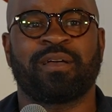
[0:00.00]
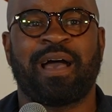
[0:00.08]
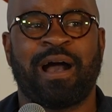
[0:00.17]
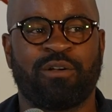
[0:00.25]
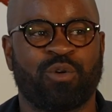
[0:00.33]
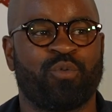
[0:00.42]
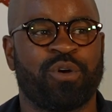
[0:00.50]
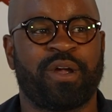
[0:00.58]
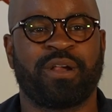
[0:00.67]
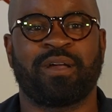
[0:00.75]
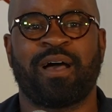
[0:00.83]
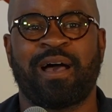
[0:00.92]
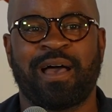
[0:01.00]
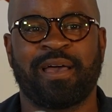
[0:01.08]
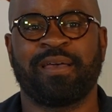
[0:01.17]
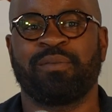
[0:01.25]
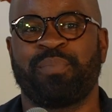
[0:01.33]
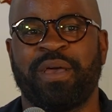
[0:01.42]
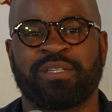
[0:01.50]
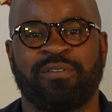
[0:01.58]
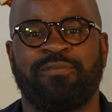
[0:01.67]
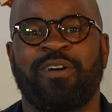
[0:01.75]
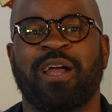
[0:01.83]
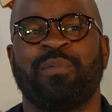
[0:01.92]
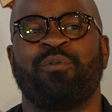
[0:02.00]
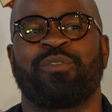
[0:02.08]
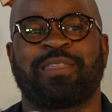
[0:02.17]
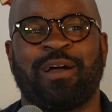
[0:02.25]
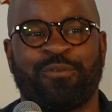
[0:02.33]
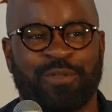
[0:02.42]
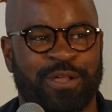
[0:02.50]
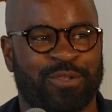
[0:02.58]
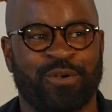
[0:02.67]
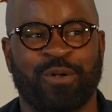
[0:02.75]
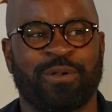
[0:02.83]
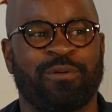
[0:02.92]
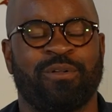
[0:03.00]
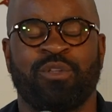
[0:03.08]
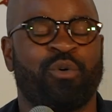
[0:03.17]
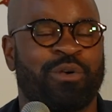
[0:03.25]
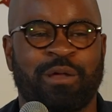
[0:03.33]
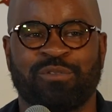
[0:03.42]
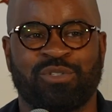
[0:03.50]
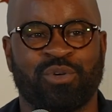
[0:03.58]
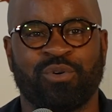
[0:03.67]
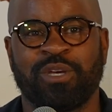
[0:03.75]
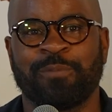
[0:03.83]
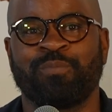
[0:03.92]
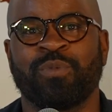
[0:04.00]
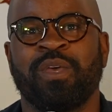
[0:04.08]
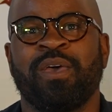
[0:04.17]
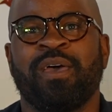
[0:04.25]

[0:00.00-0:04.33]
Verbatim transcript: how to work in a high-paced environment without really learning what I, knowing what I was doing.